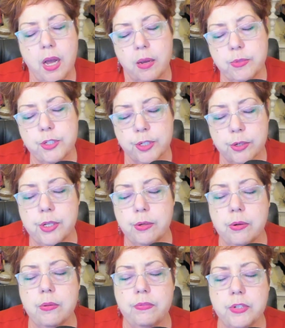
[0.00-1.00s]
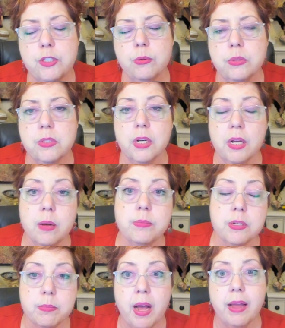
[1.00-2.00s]
I'm sure you know the visuals that come
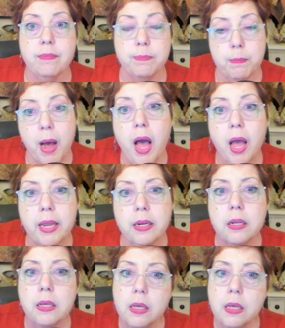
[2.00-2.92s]
to my mind.